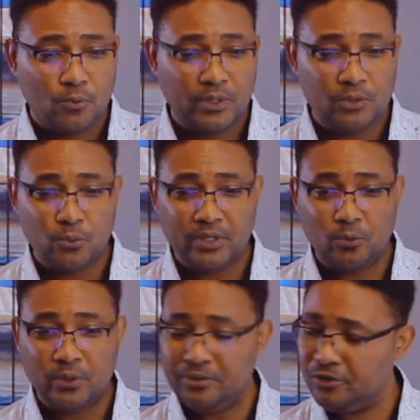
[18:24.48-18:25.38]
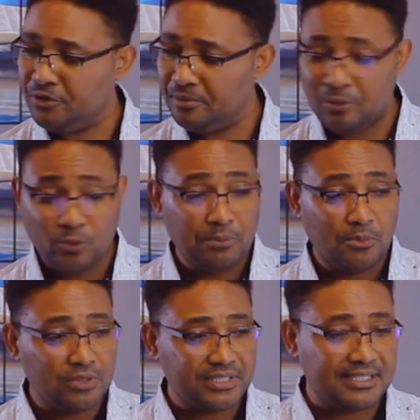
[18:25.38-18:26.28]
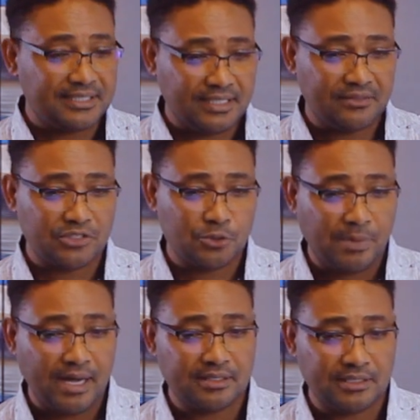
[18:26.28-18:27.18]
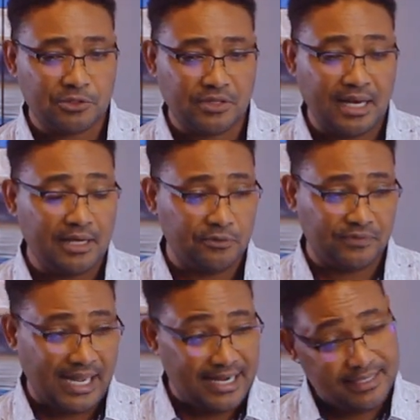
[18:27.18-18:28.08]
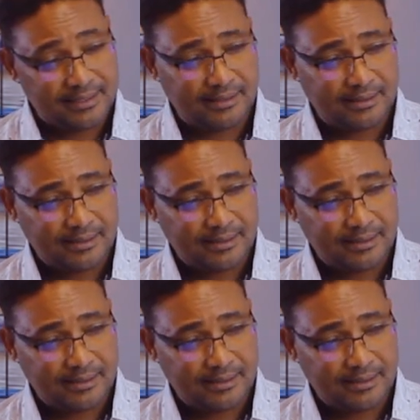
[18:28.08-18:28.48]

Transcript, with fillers: When you remember when Moses sent the spies into the land of Canaan?